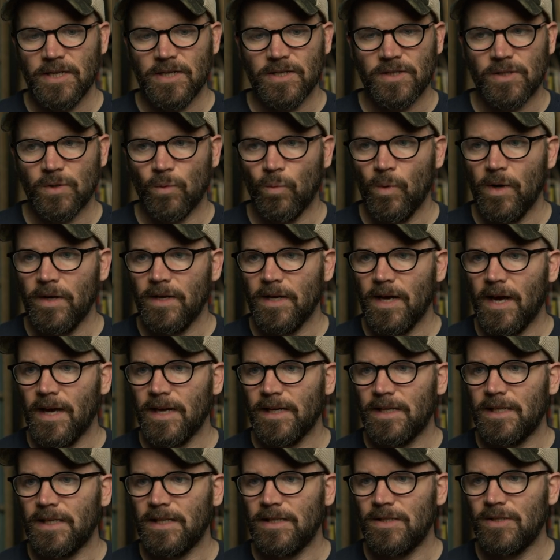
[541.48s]
So what I
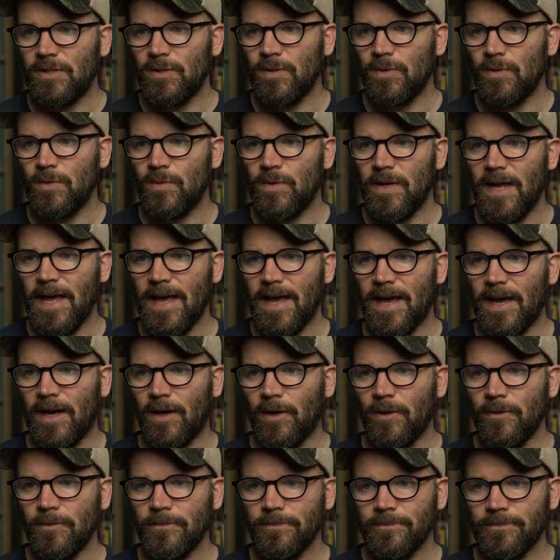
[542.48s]
can do
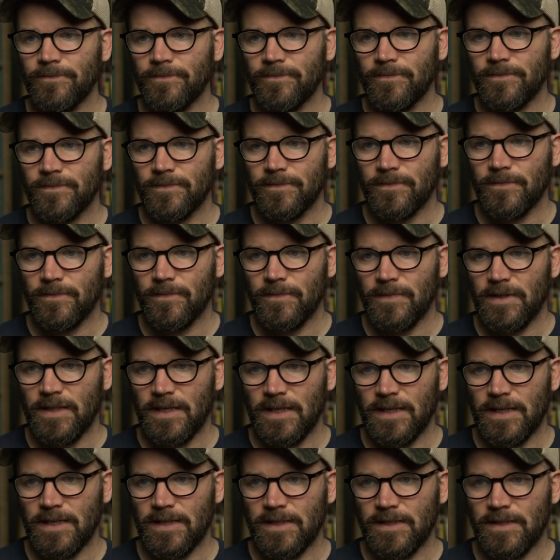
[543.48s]
now
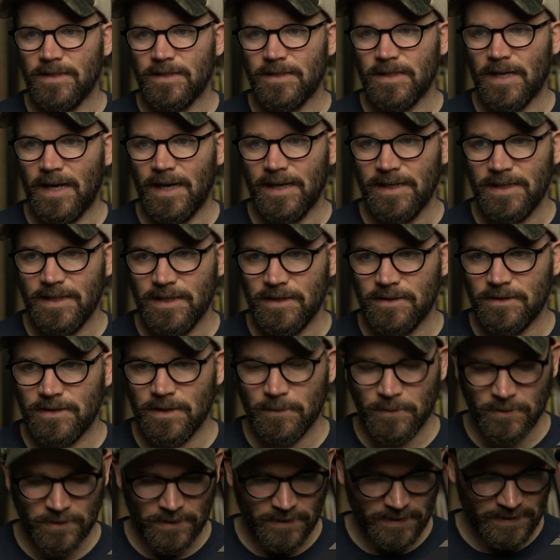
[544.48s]
is I can
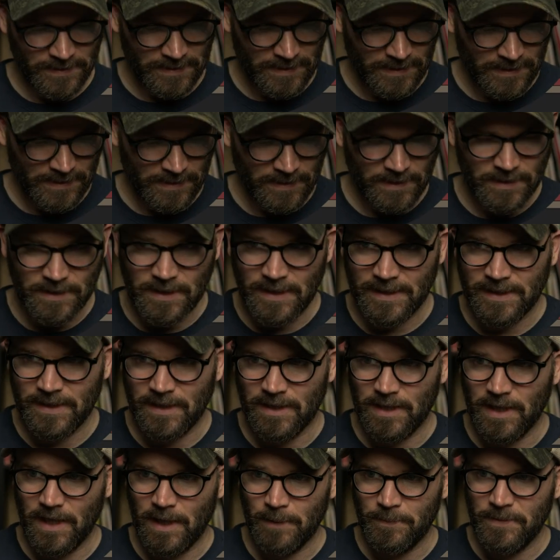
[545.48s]
double click it, I can
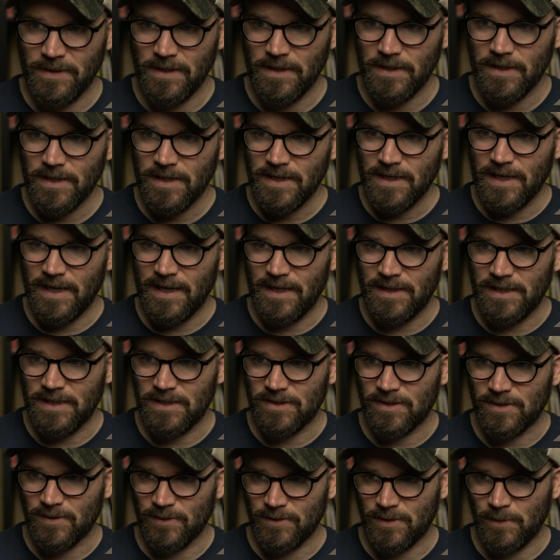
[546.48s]
copy and then
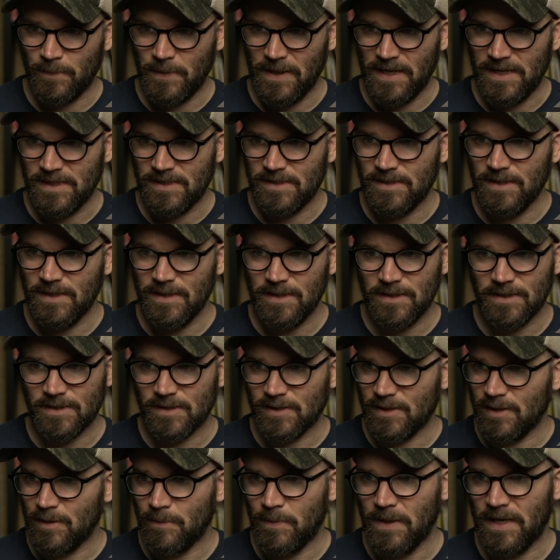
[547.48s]
start to paste it, and it's
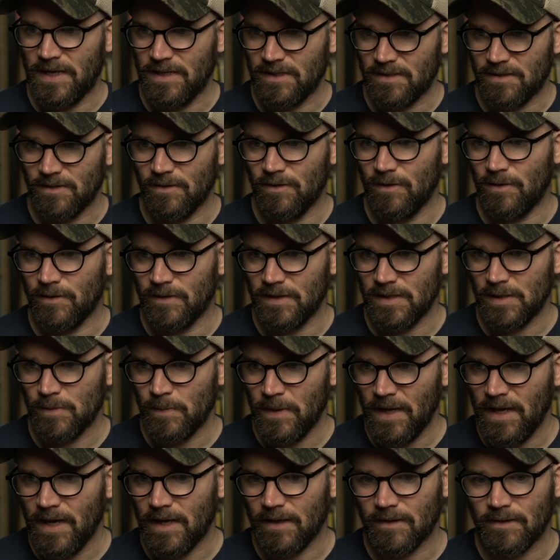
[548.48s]
gonna paste along this
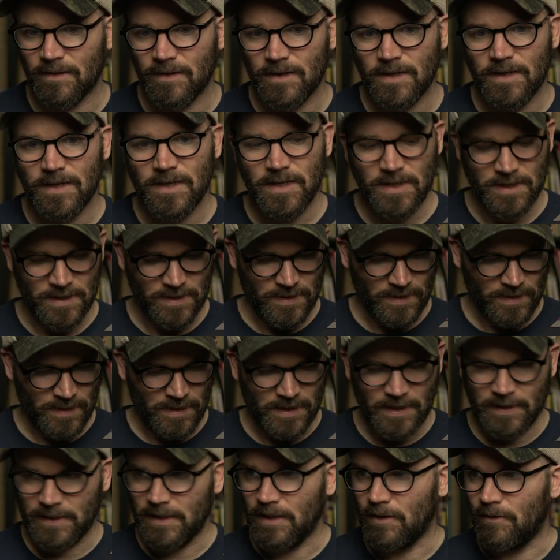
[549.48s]
path.
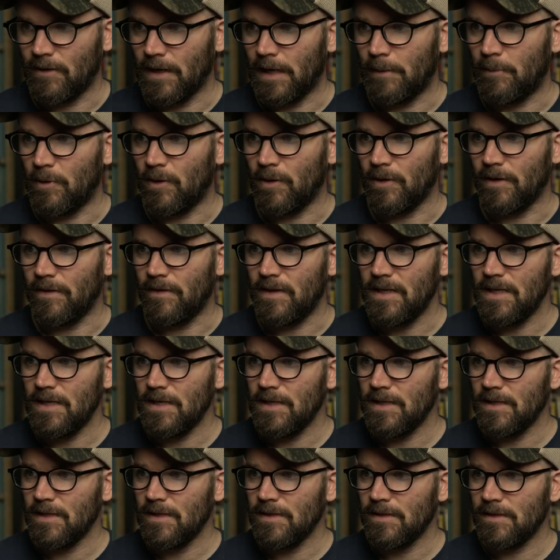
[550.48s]
I can grab all of
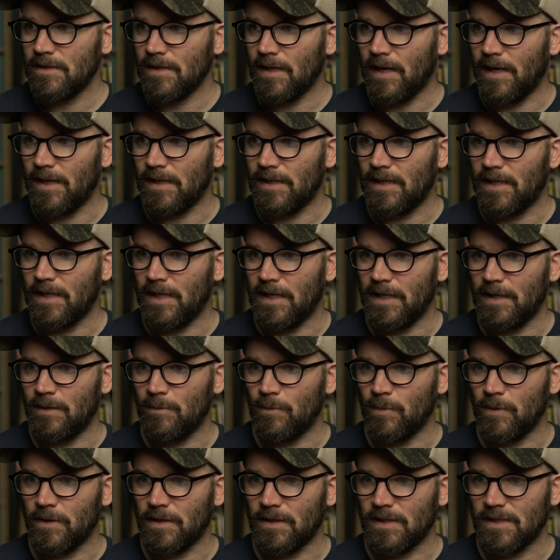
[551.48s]
these, I can
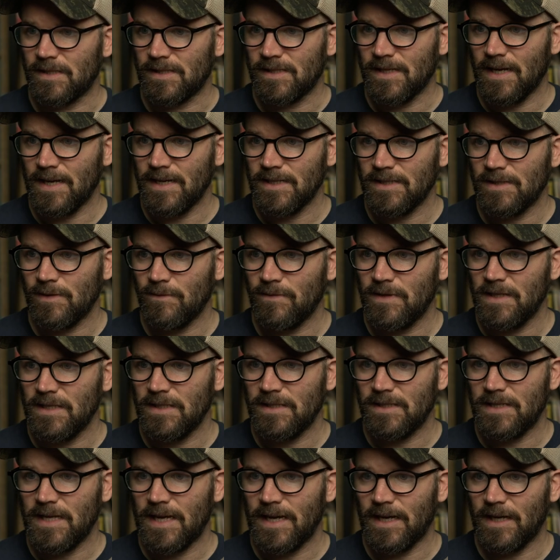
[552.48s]
bring the size of
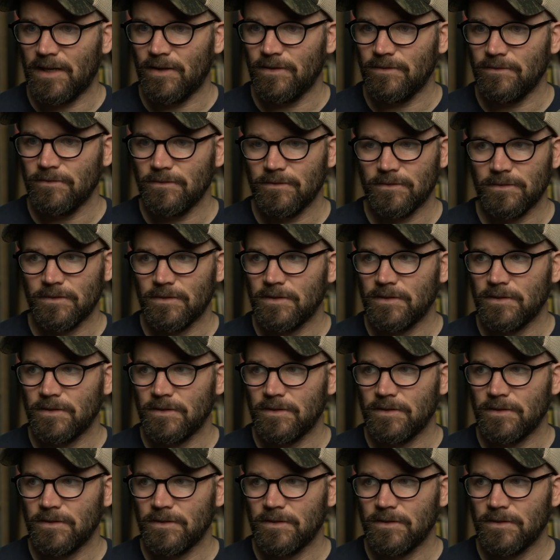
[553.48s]
these down,